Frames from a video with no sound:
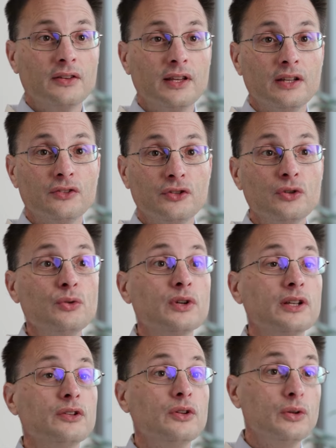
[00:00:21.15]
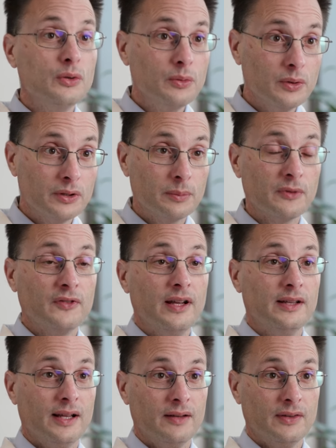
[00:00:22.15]
things you can do to
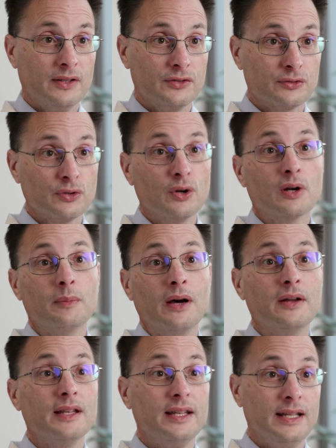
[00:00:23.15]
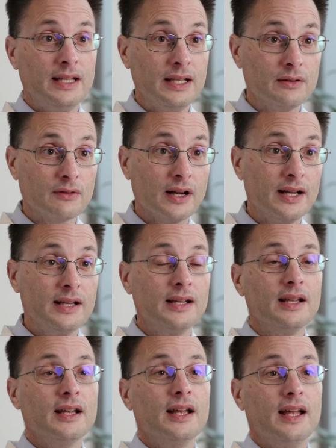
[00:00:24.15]
prevent having a stroke about eating right,
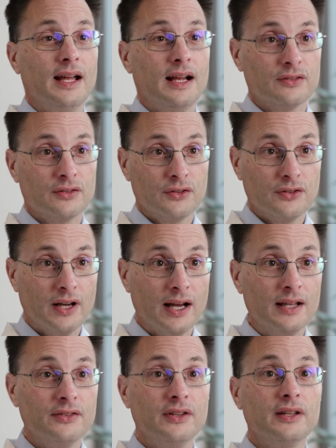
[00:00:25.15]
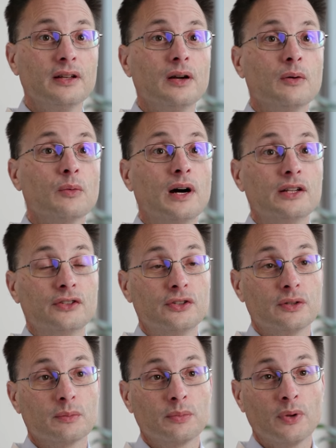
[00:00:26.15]
exercising, watching
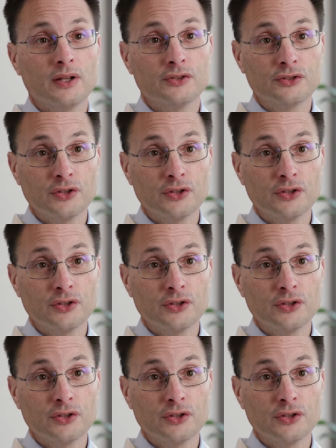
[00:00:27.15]
your blood